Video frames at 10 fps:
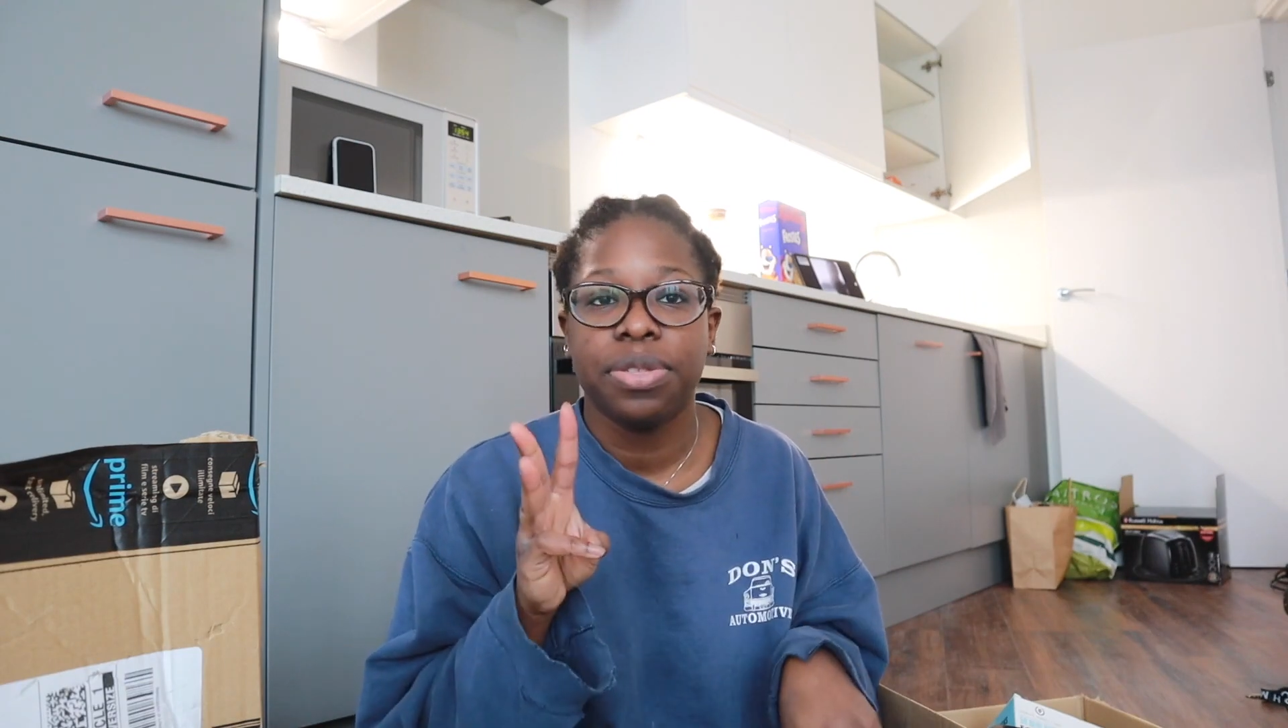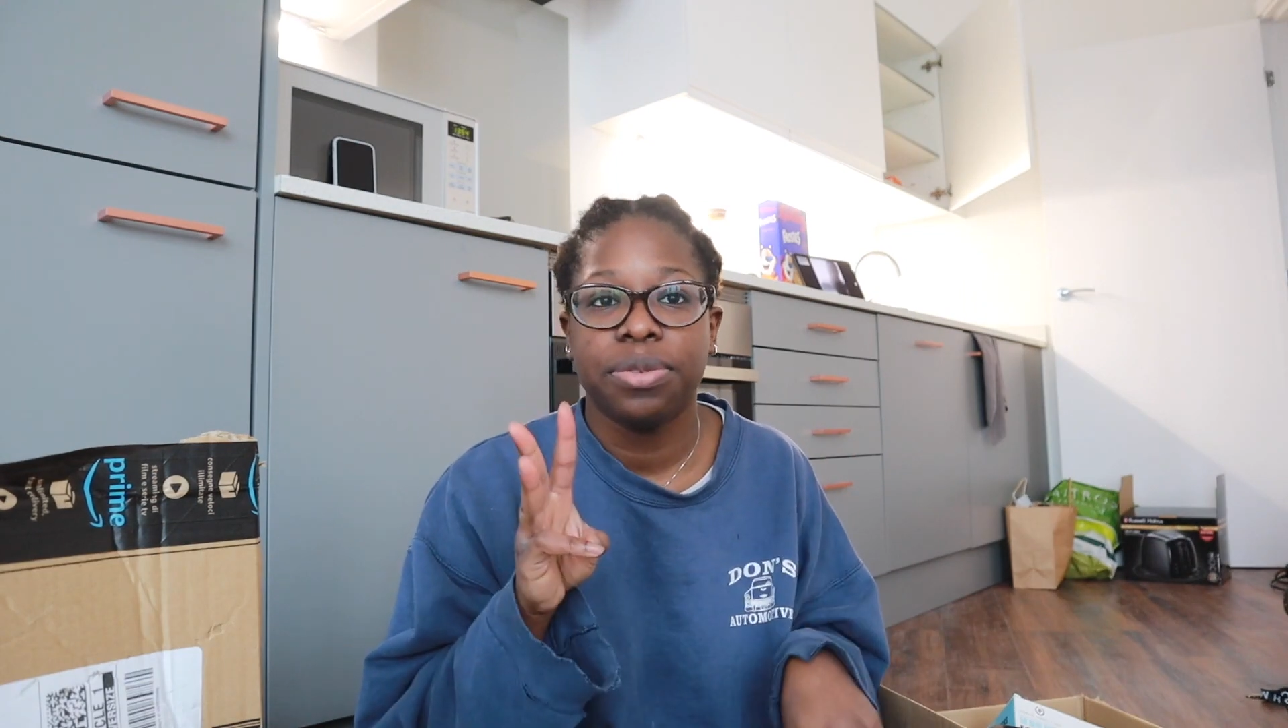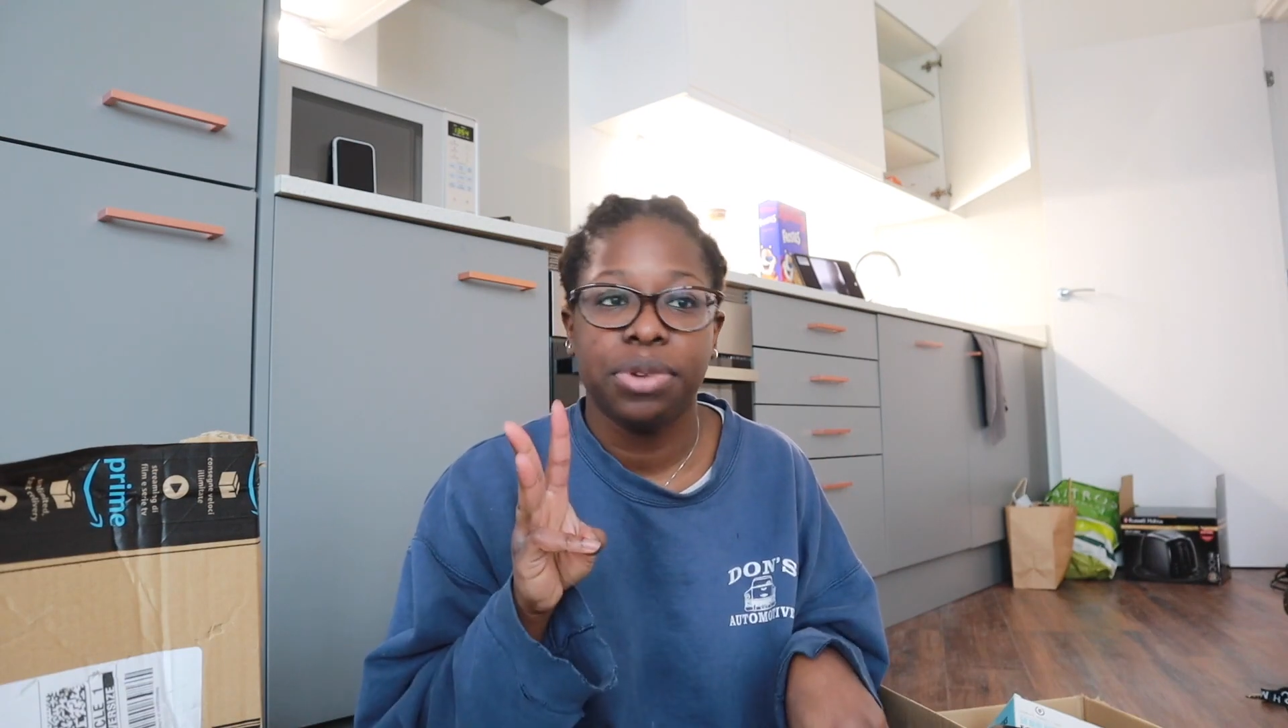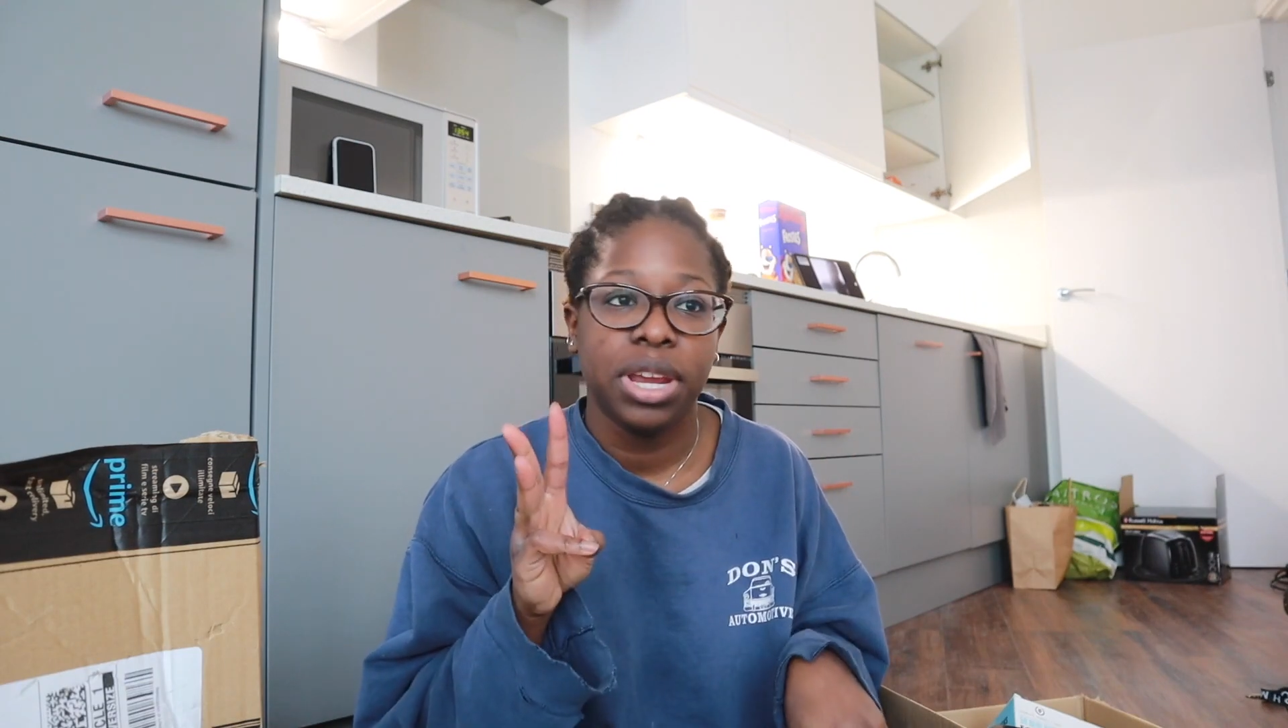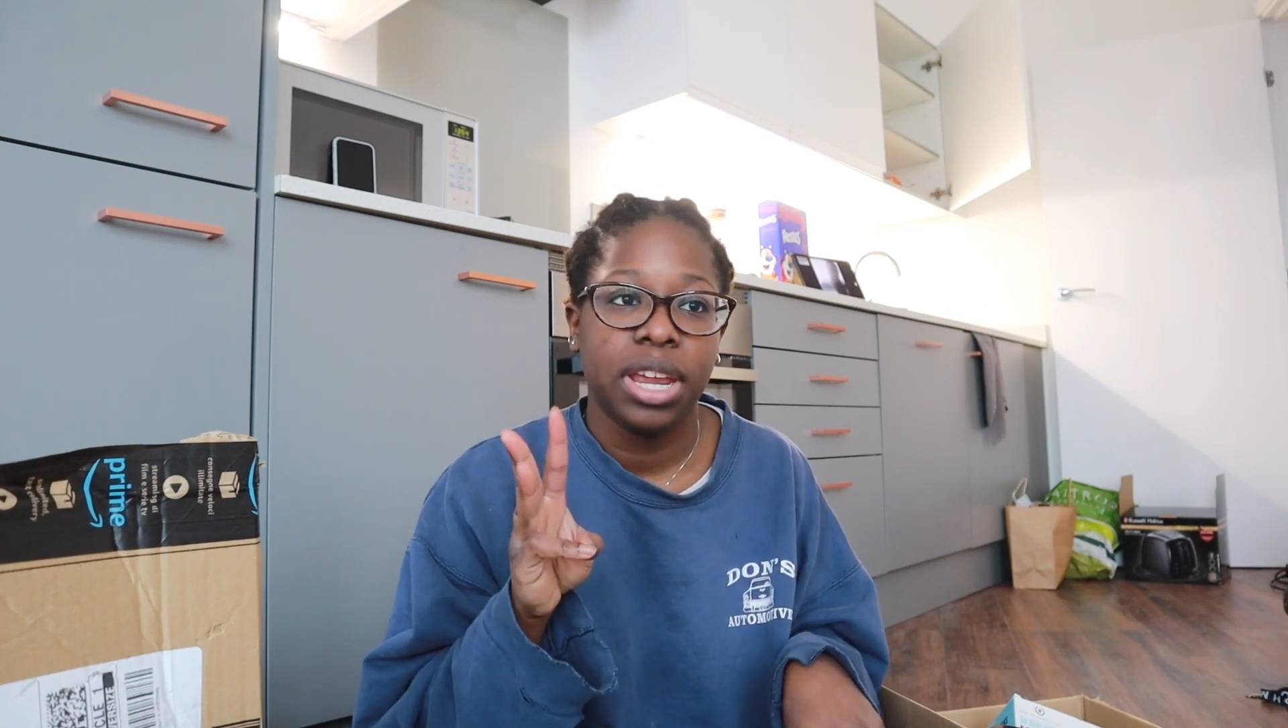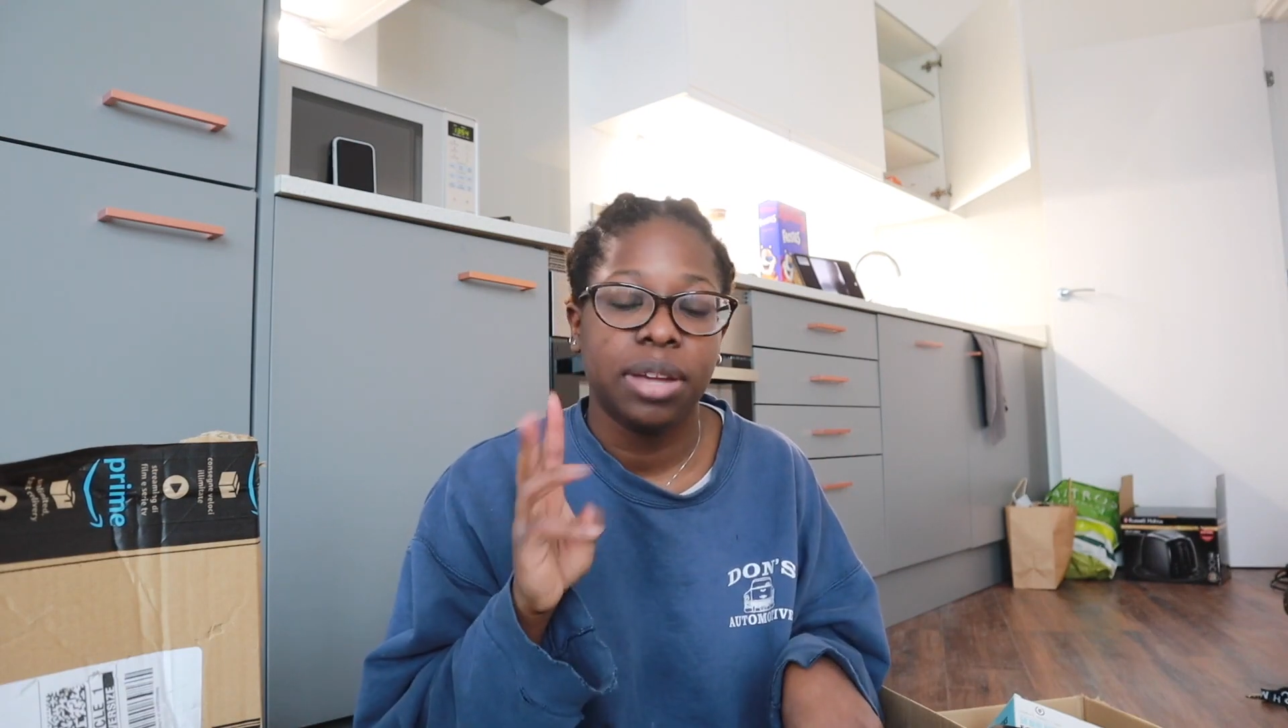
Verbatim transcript: 3.